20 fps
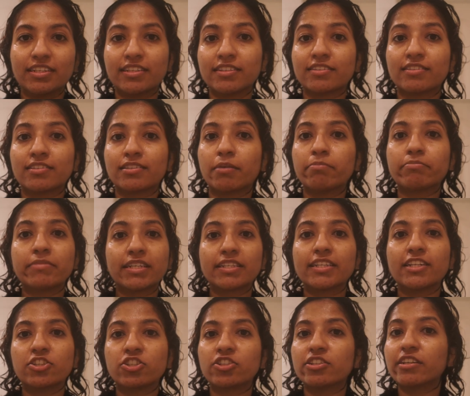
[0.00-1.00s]
That's something
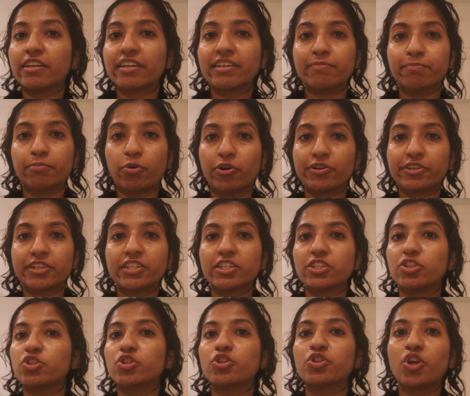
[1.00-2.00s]
that's really important.
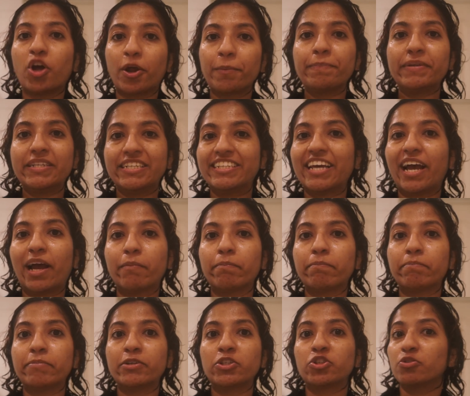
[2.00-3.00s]
It should not be
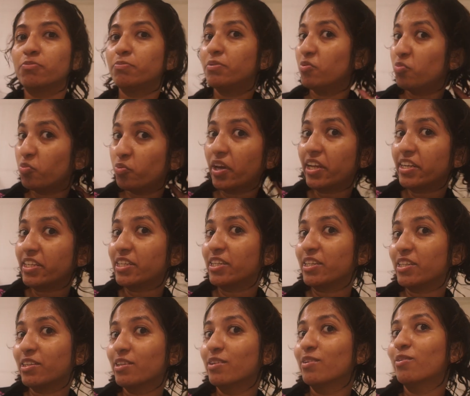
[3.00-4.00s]
damp, it should be
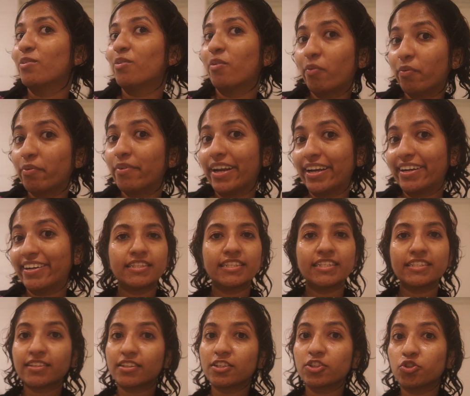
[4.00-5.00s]
very wet.
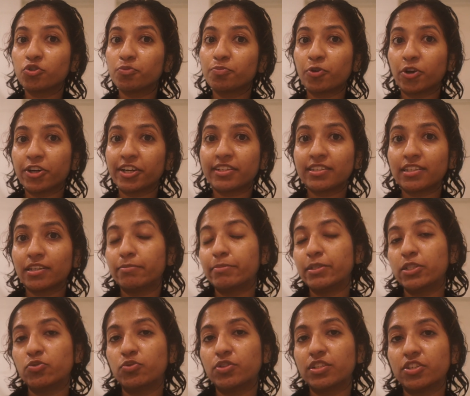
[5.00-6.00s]
These are the two products I'll
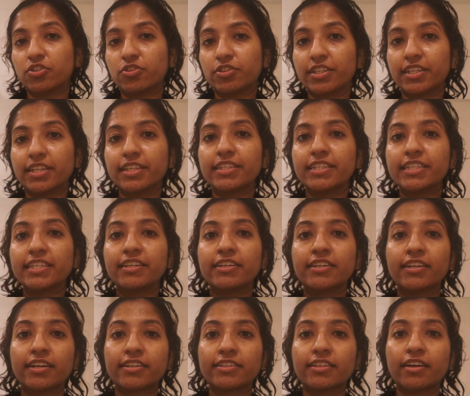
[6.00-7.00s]
be using today, the
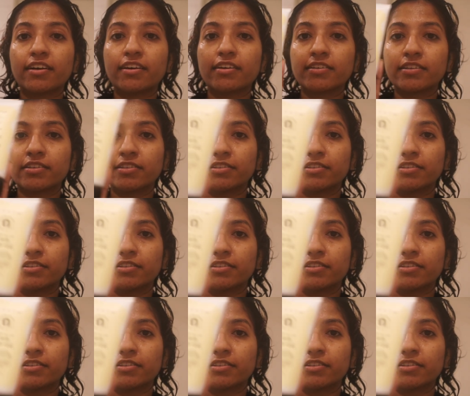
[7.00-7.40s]
Arata